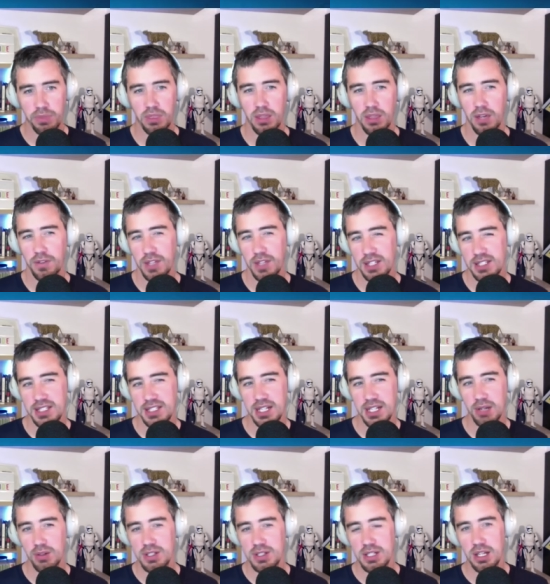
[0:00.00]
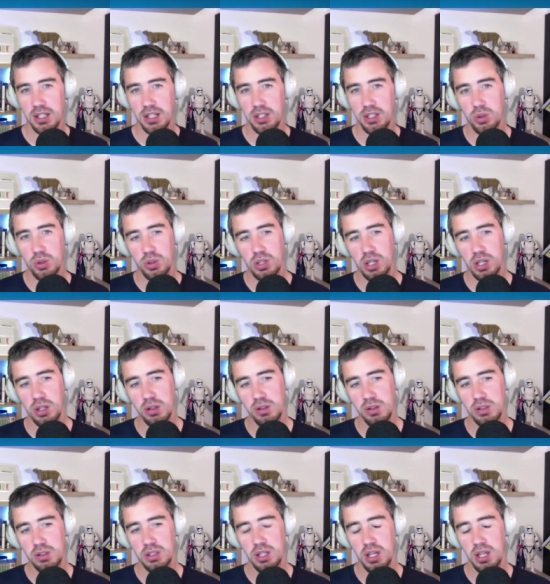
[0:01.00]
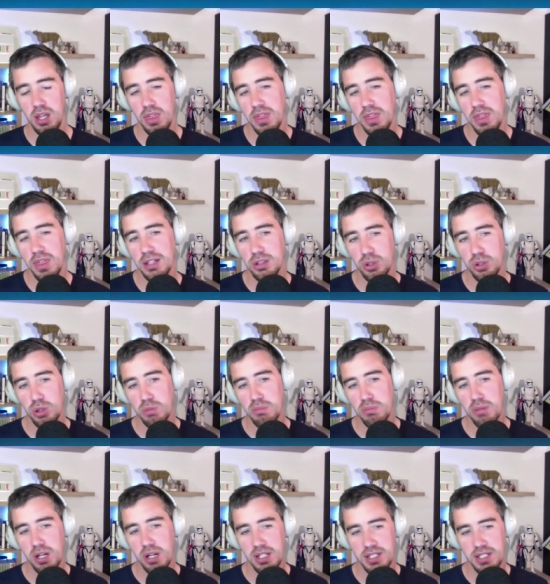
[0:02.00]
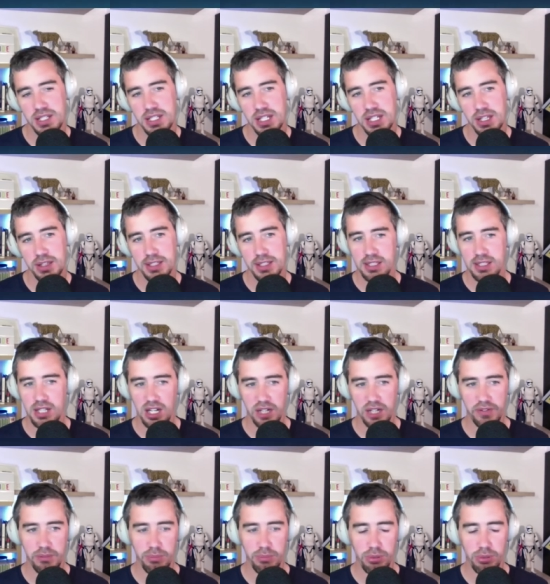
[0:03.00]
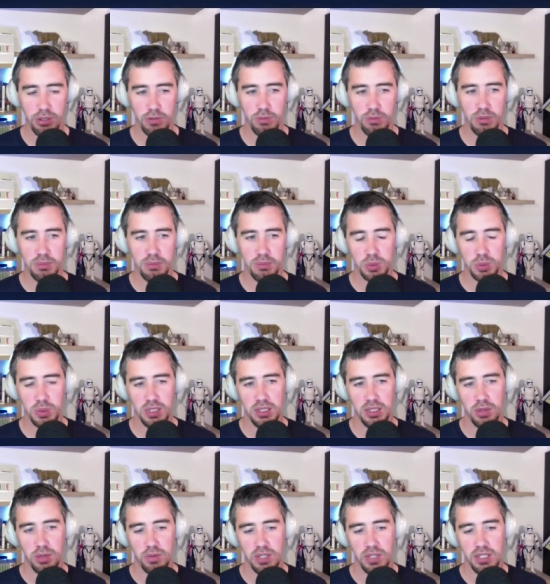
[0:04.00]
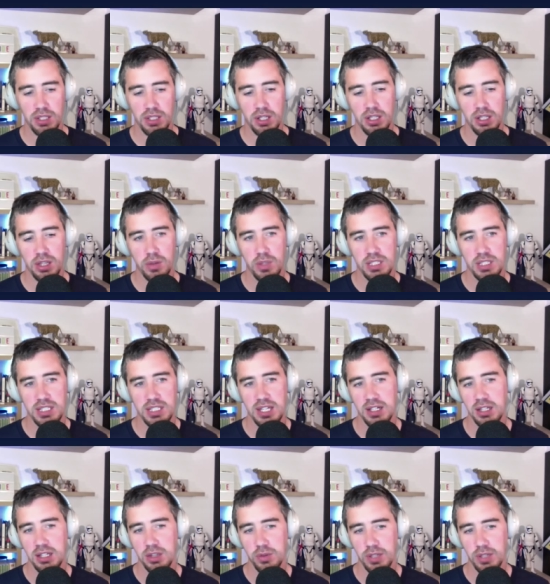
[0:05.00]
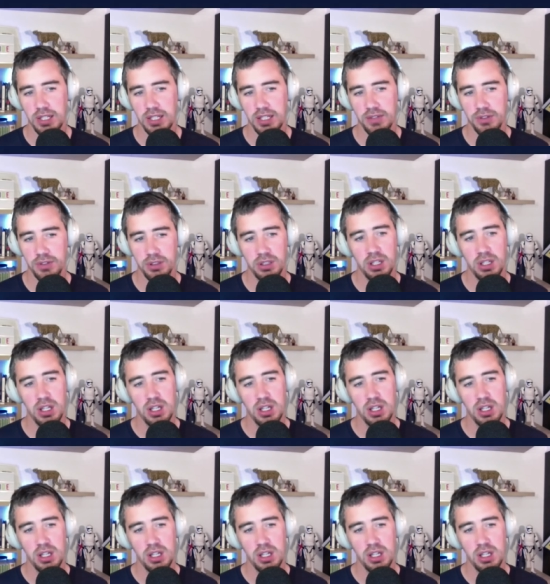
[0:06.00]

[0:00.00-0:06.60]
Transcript: If that sounds like your code, then you might see this kind of improvement between 3.9, 3.10, and 3.11.